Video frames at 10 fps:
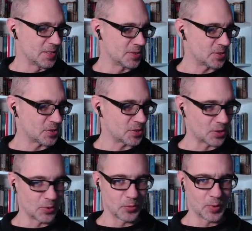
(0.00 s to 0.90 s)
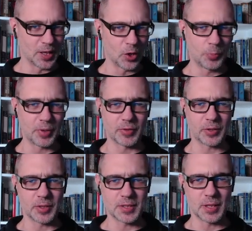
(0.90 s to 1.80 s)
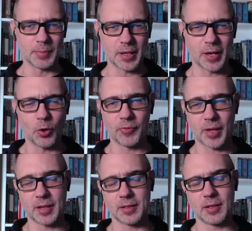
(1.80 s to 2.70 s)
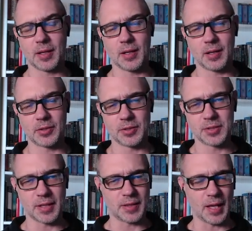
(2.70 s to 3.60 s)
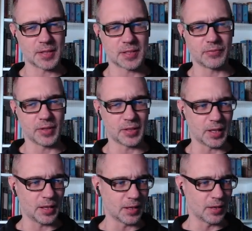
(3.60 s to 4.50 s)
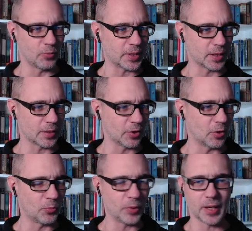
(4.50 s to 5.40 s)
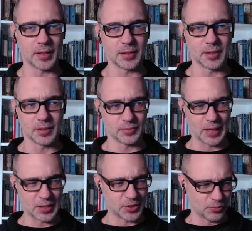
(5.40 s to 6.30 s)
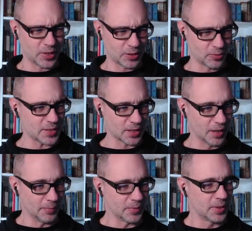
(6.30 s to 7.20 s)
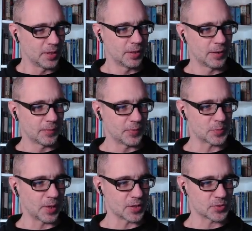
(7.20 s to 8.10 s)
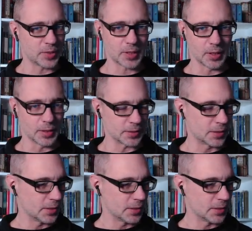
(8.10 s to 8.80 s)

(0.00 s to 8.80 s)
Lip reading: So hope you're having a good Monday night. Hopefully you had a good Thanksgiving Day weekend, I hope. We had actually a really great time this past weekend.